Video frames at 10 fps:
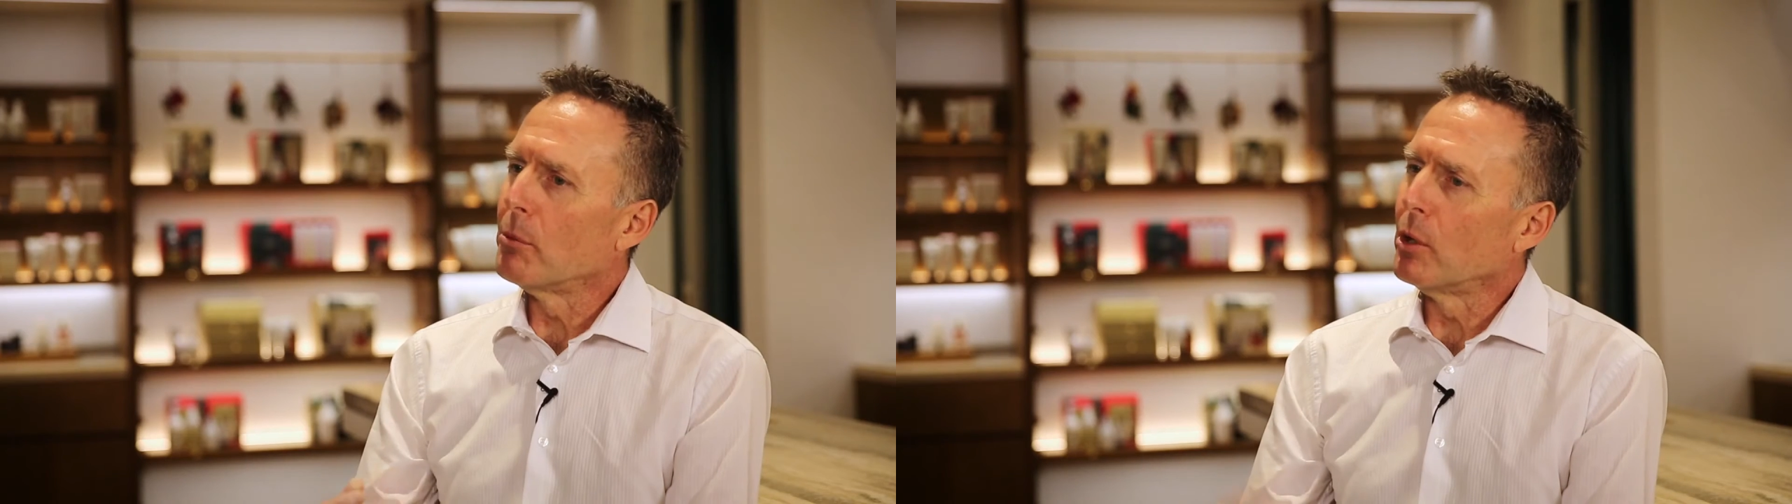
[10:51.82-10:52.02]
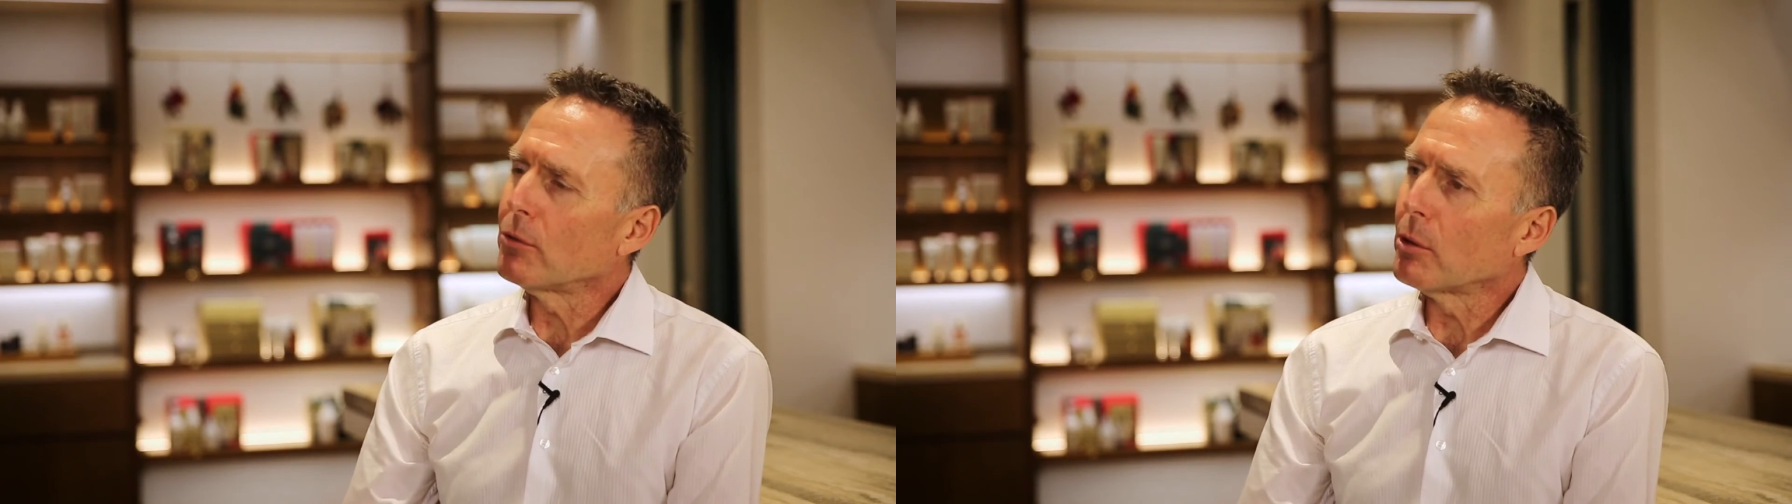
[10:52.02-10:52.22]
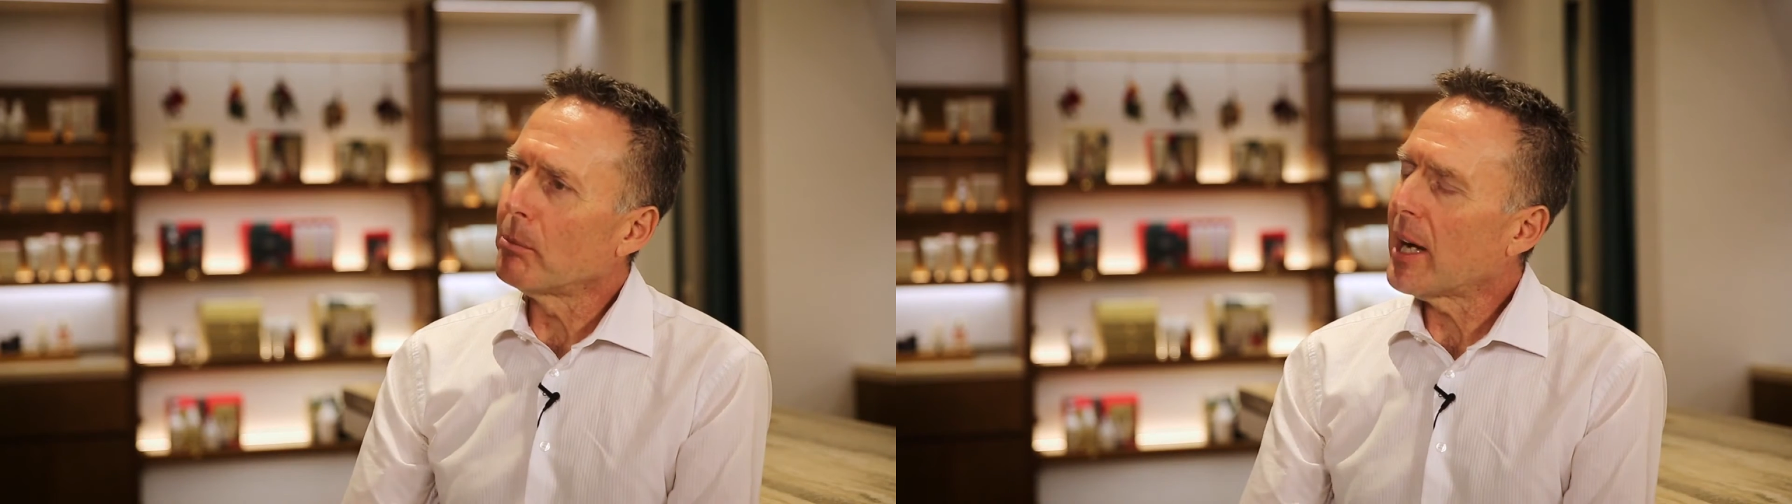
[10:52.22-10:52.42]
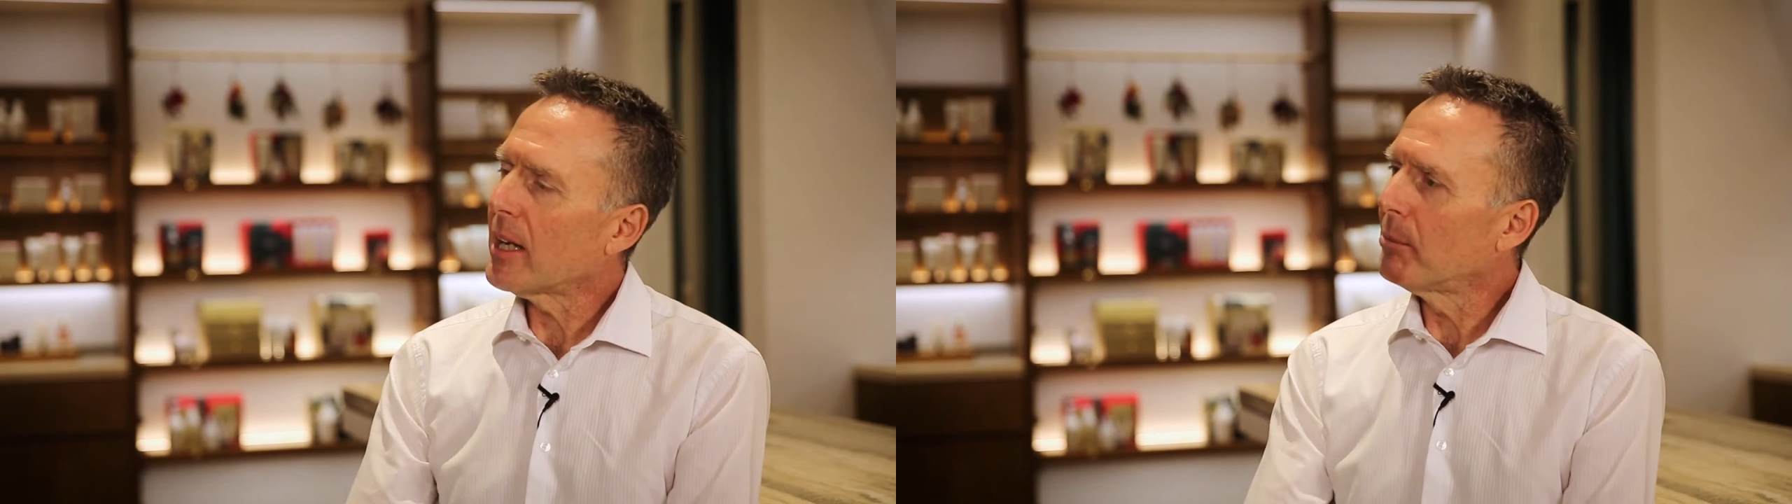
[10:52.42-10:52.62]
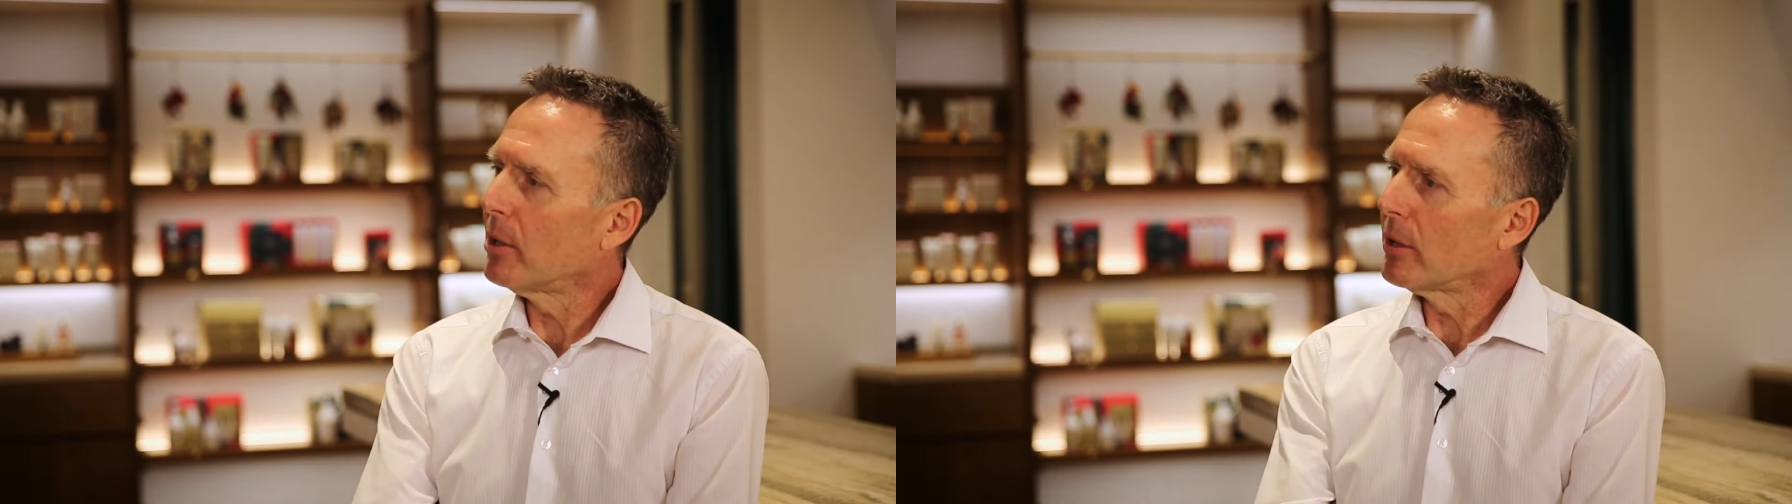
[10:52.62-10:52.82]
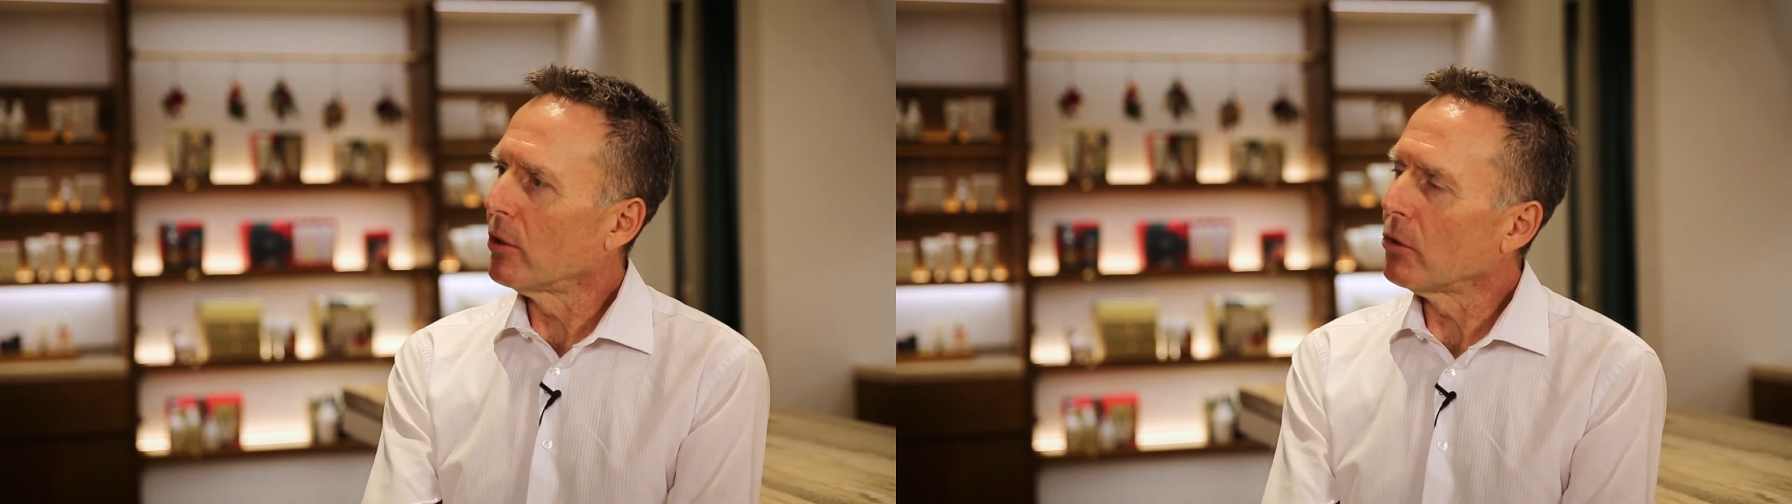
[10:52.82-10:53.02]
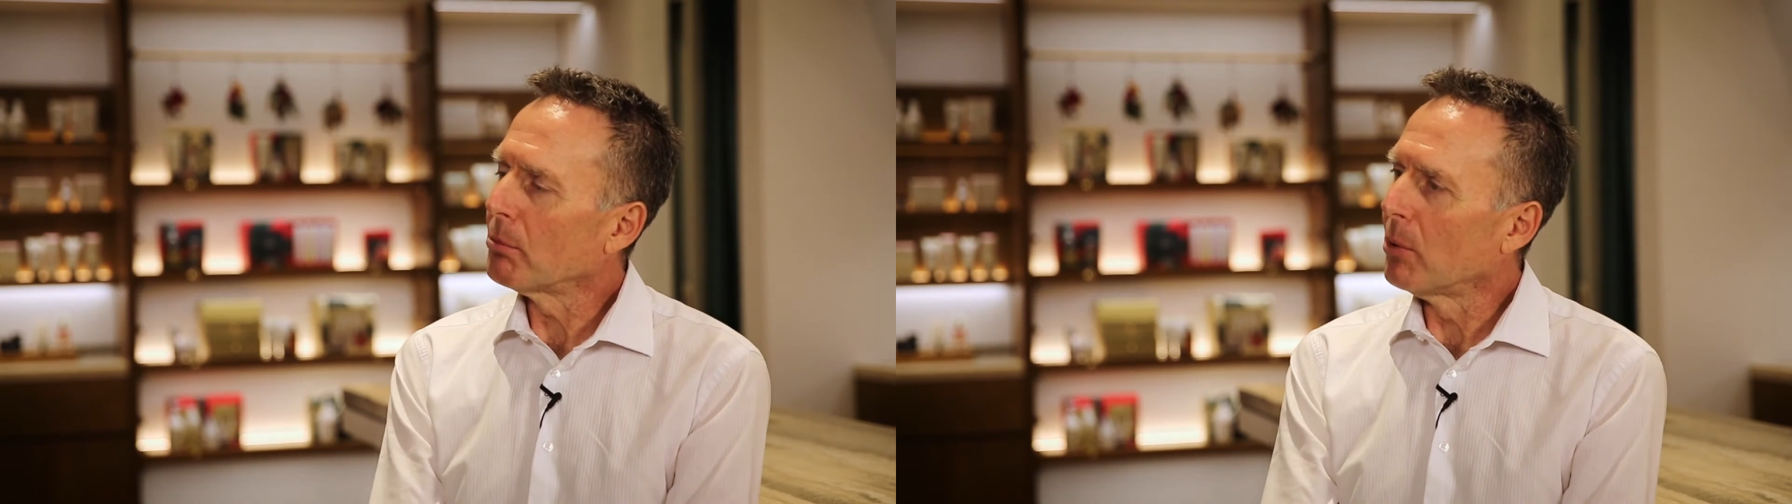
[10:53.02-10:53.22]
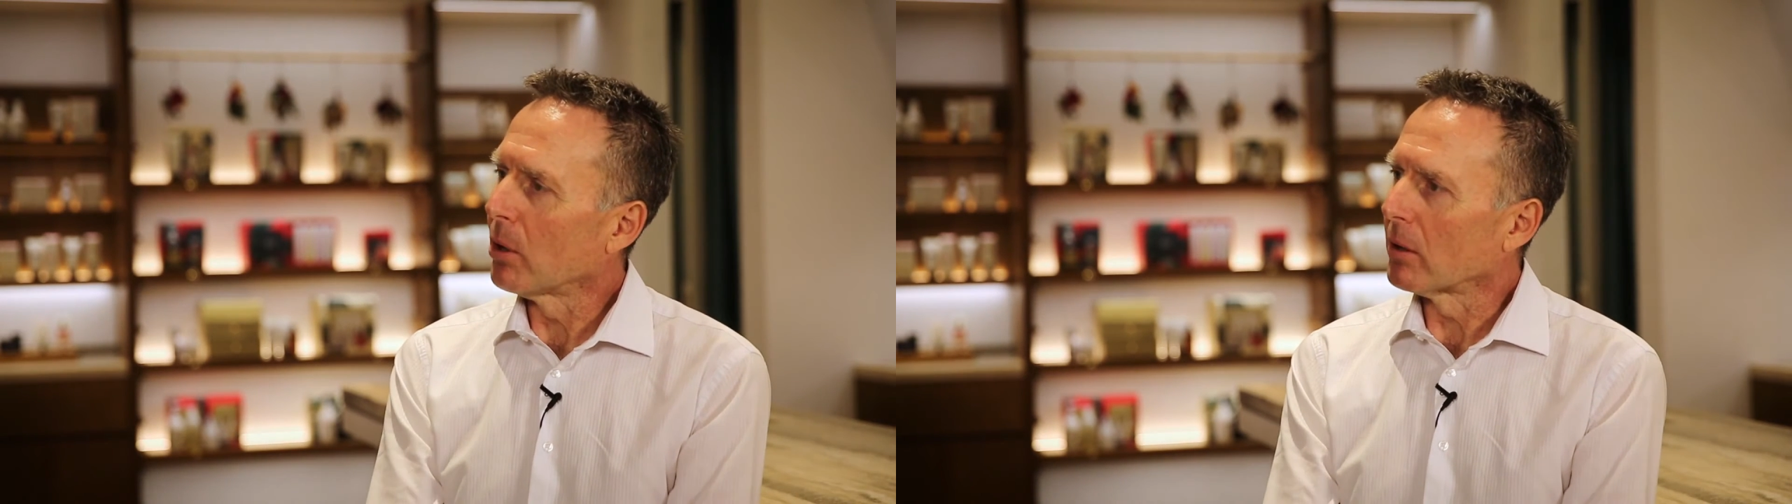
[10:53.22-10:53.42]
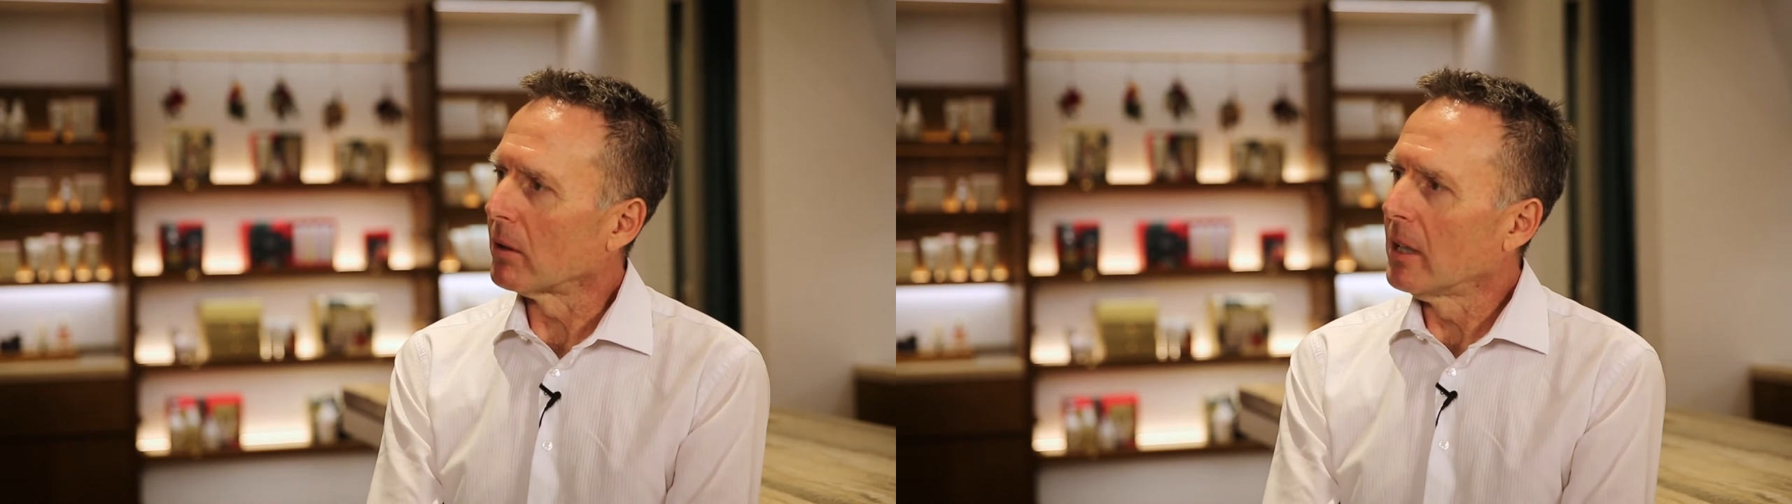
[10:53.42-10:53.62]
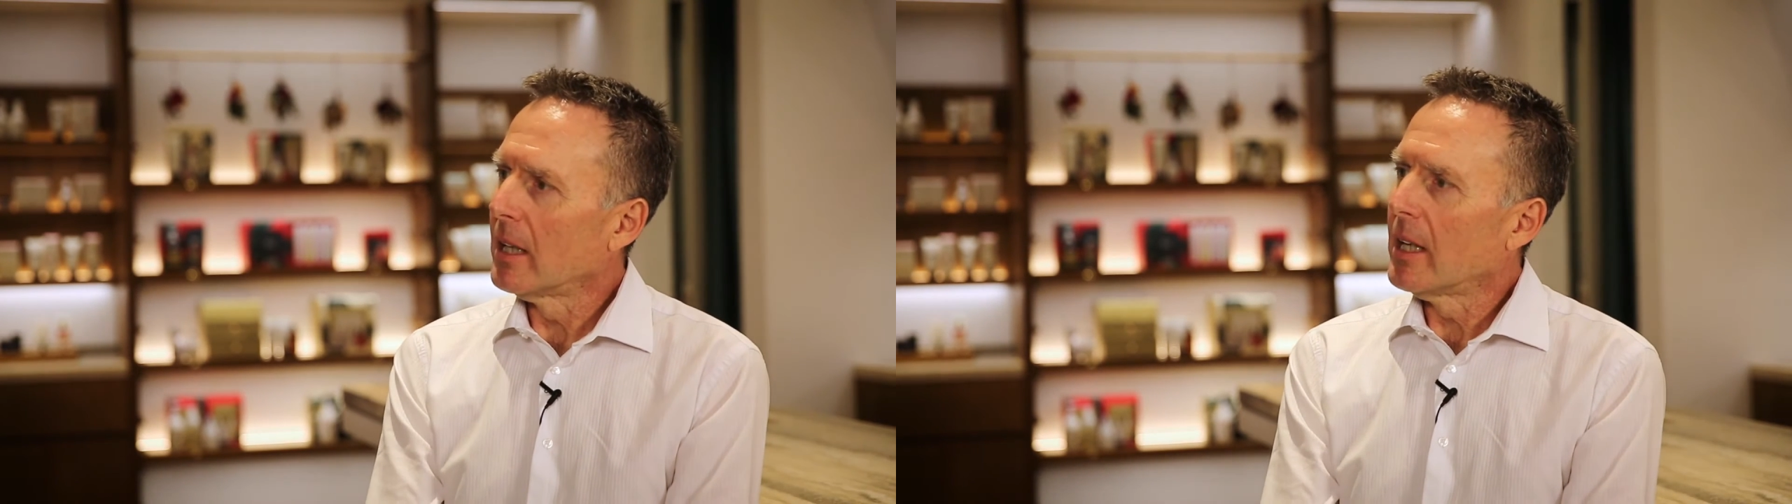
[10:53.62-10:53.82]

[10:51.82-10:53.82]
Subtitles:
to move to a pay-per-use model